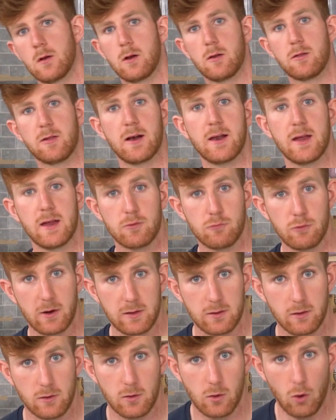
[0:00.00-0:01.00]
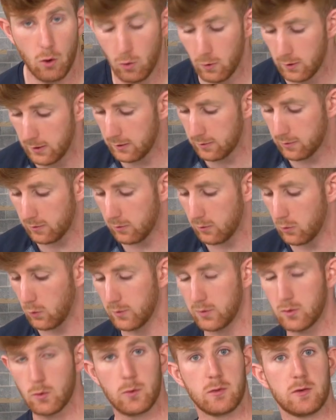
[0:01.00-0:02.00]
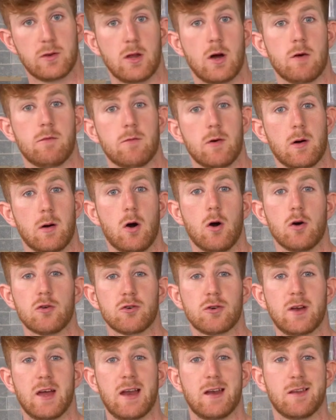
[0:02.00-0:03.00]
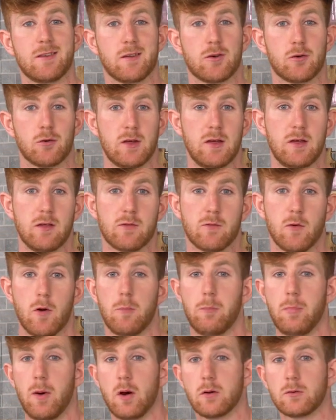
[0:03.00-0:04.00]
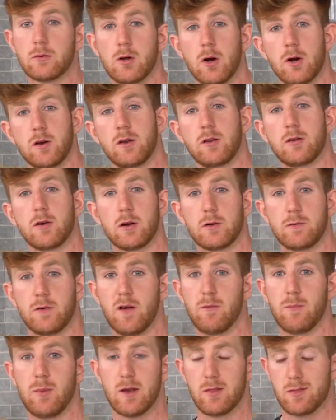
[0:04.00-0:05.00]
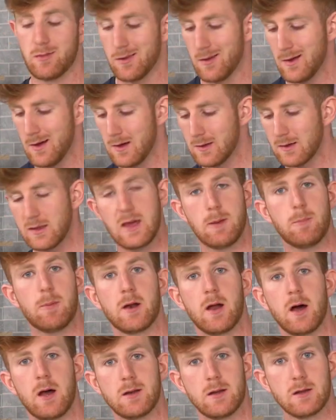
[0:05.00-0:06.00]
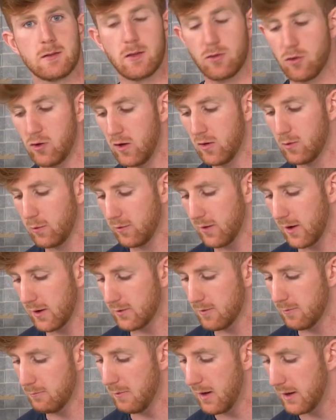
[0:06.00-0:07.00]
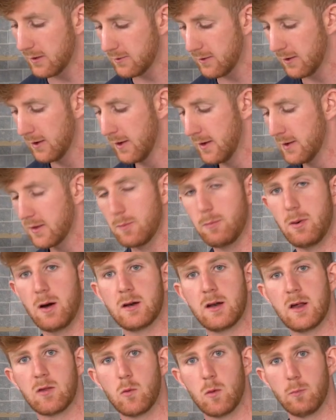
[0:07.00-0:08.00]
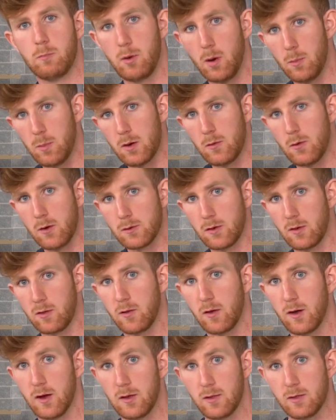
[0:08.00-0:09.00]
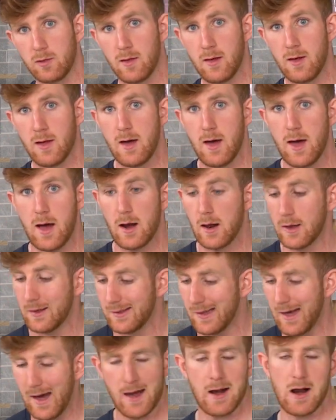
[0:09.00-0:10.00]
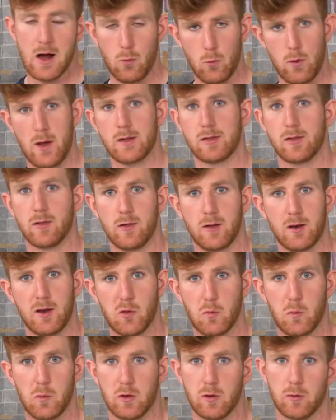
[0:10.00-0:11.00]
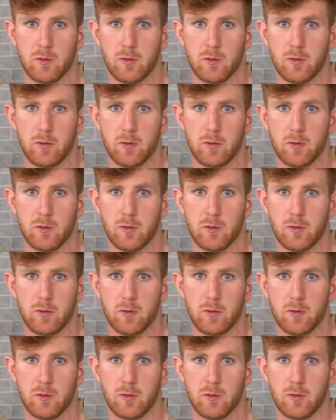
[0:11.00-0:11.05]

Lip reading: Lasagna is ready to go. It's going to go into the oven at 180 degrees for about 30-35 minutes. Keep an eye on it, the cheese will start to melt, the bolognese will bubble around the sides, and I cannot wait to see this when it